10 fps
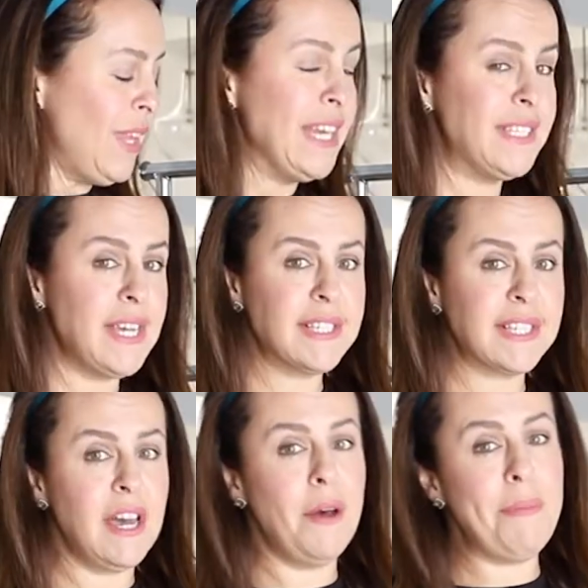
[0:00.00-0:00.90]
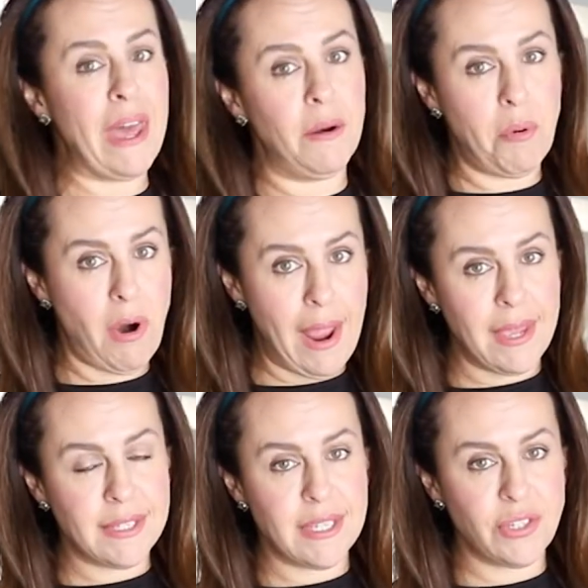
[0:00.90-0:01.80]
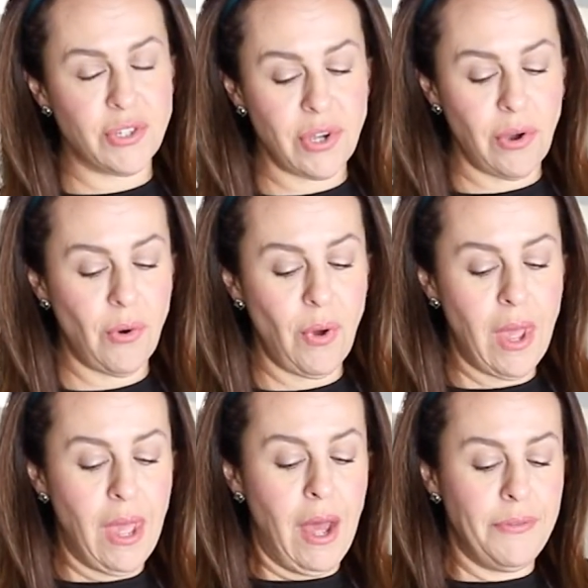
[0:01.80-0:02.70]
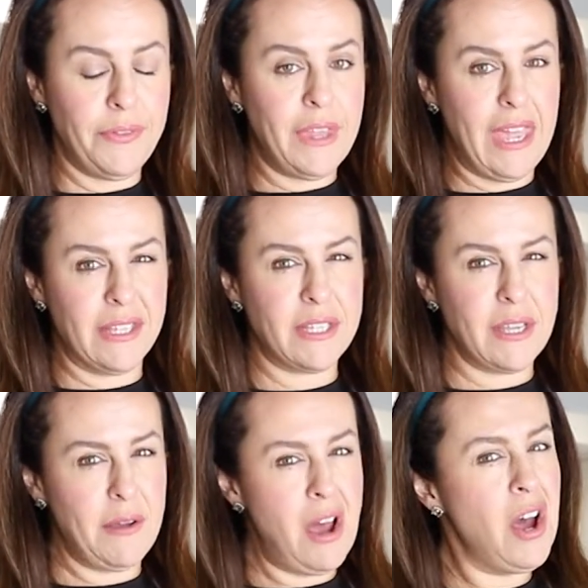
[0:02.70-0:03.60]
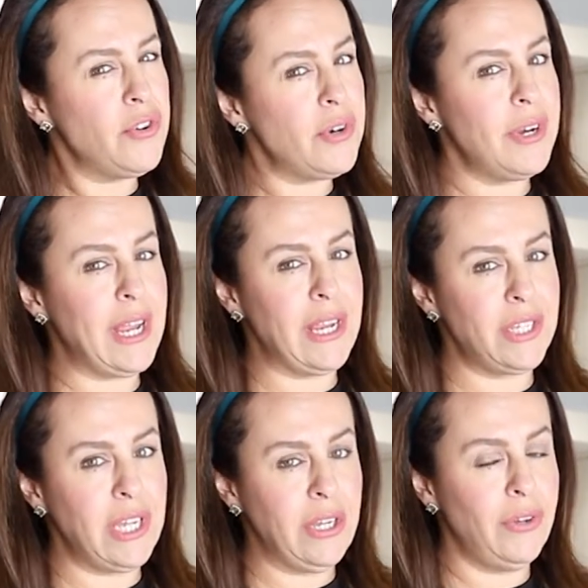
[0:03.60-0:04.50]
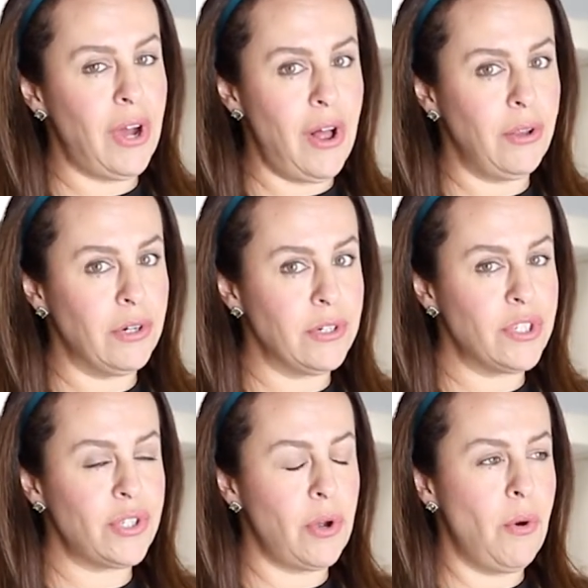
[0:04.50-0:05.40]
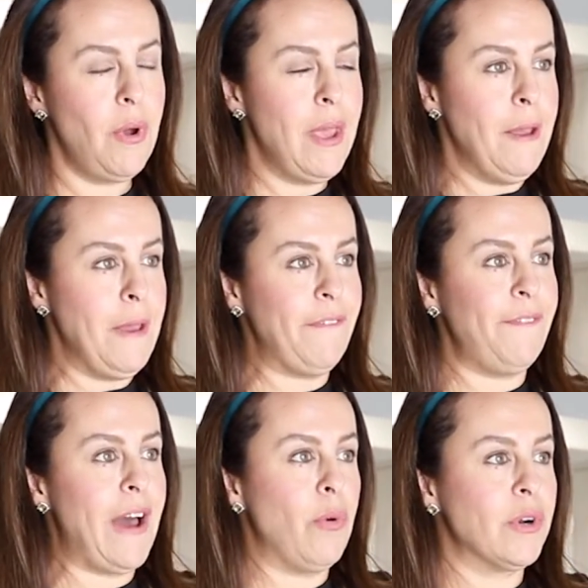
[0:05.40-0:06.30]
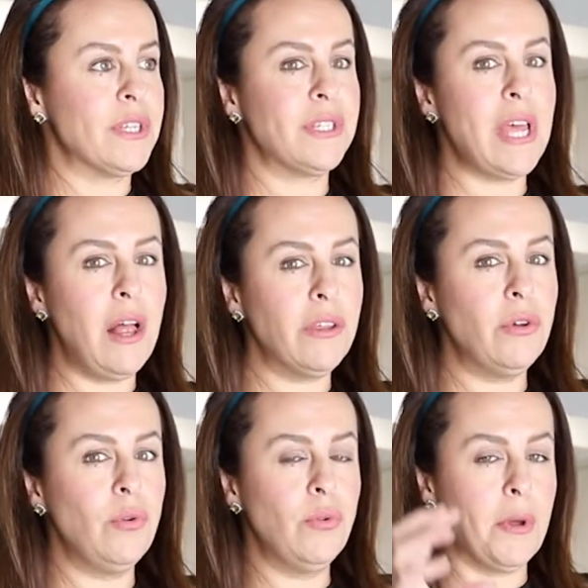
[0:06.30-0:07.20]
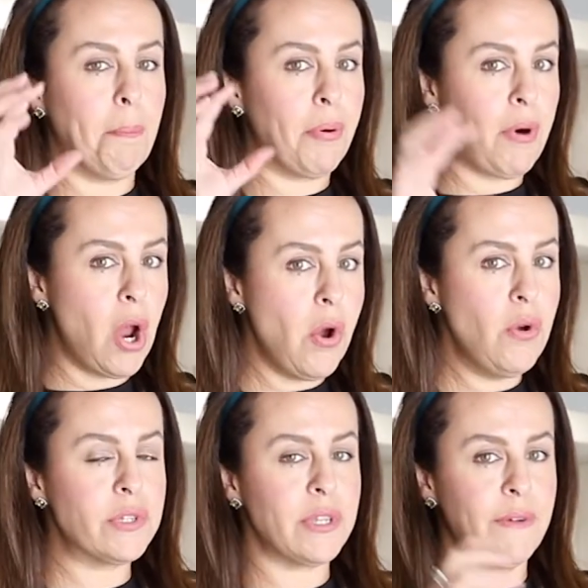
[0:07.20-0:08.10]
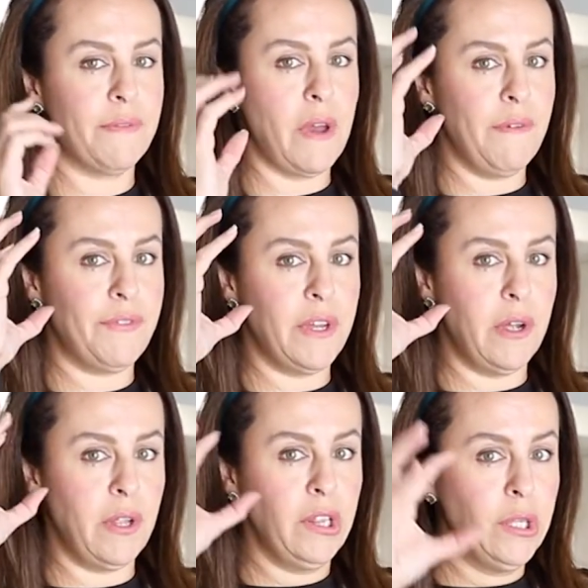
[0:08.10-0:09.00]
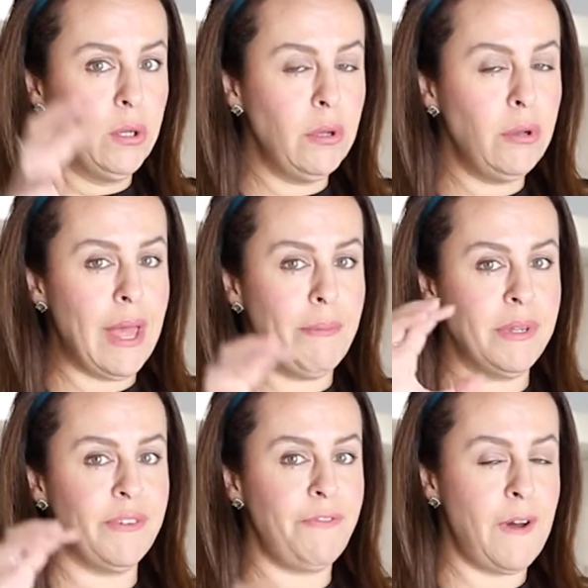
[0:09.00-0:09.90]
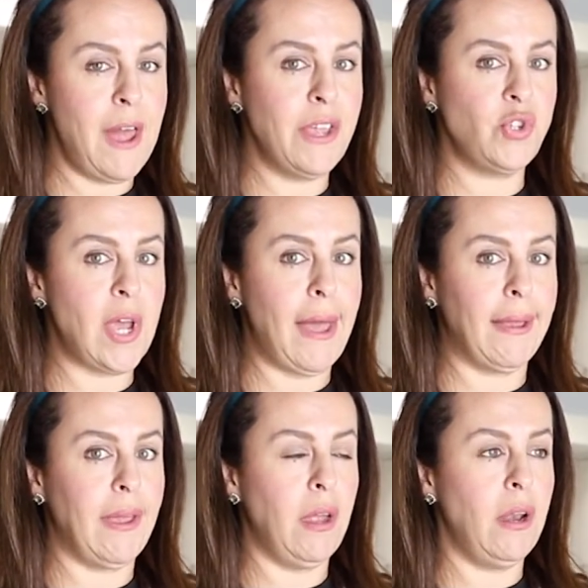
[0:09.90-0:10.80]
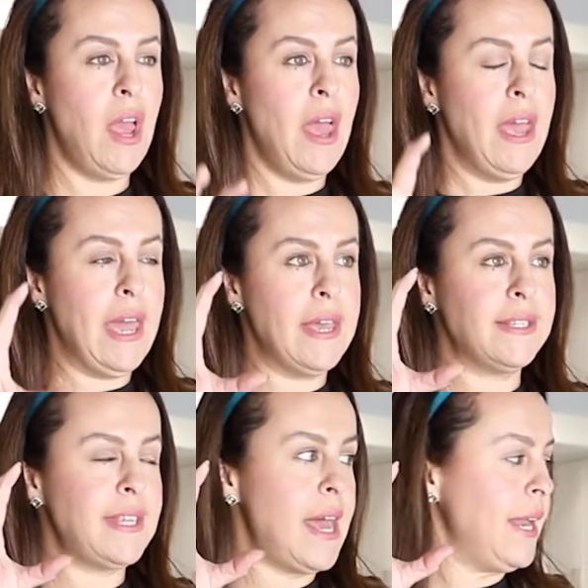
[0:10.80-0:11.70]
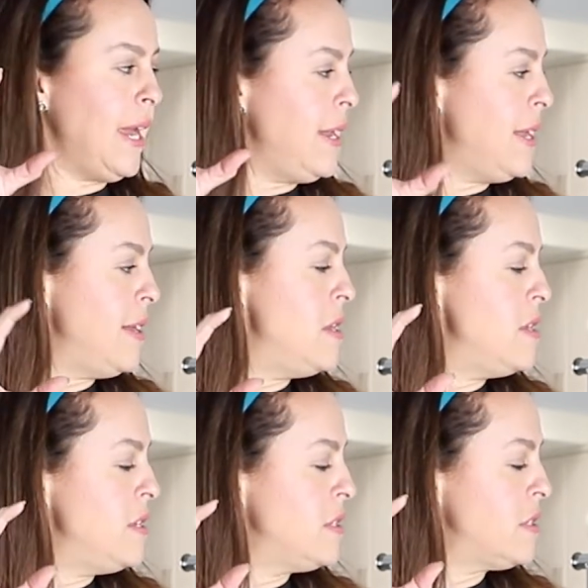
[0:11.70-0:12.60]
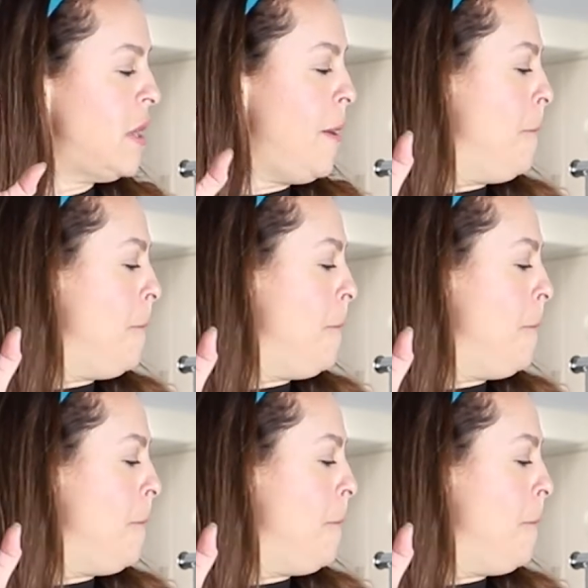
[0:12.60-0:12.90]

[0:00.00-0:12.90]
it does come at a price, and so it's $118. So if I were to tell you the pros of the Lululemon Define jacket is that it is